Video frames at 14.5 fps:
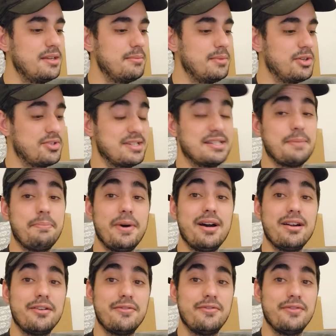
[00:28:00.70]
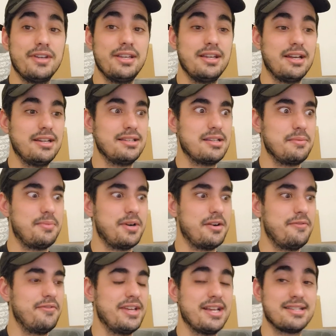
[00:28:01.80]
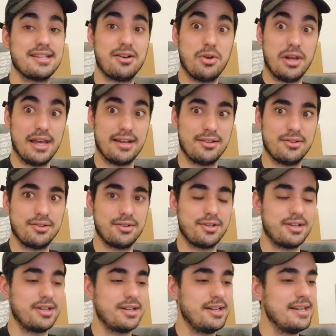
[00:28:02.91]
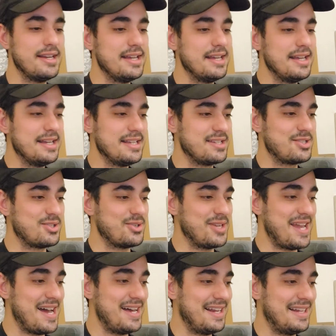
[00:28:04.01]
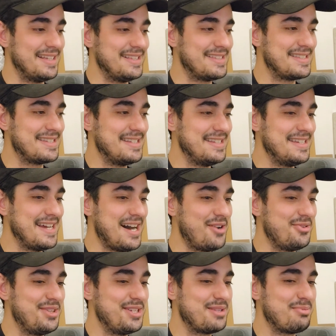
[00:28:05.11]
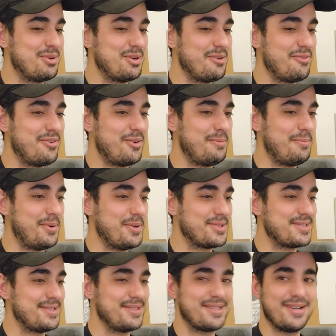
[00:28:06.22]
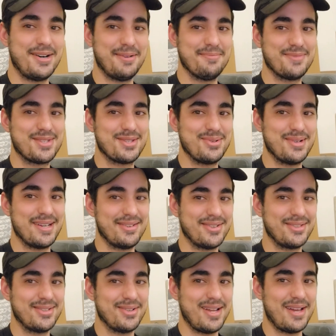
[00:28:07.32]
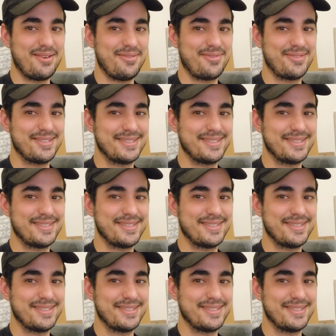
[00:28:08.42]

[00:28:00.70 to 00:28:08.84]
because it's a part of me and it's a part of me as a collector. So yeah, let's see how this beautiful puzzle comes together to life.